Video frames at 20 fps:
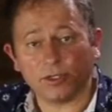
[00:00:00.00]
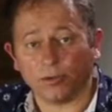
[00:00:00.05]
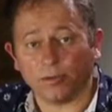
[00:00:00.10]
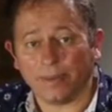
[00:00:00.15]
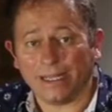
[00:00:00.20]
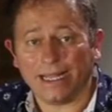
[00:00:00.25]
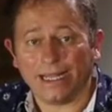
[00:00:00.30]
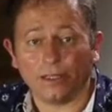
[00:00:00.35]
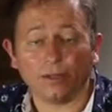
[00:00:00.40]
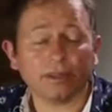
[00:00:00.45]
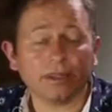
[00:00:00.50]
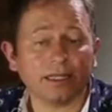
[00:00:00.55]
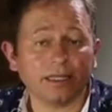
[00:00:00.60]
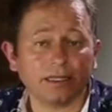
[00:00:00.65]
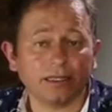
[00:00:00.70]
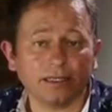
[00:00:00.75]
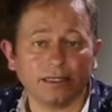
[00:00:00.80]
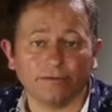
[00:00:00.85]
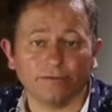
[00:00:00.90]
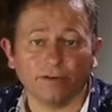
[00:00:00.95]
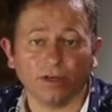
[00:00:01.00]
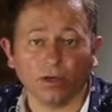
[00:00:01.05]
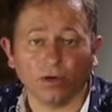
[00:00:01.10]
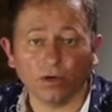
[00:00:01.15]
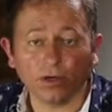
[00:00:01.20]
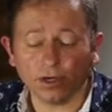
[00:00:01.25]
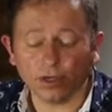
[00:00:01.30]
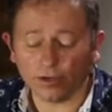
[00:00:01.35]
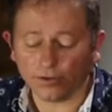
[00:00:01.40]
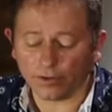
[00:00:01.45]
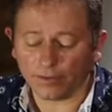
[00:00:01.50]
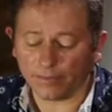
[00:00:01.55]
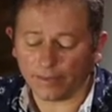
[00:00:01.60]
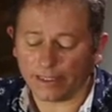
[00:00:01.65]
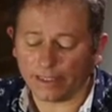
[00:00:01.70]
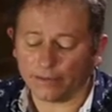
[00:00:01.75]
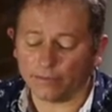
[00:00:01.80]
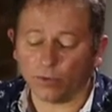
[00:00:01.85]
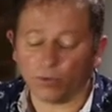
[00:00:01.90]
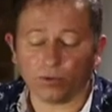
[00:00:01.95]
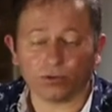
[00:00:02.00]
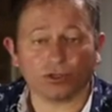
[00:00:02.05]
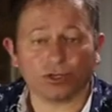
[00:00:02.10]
you'll be healthier, live longer, and be a more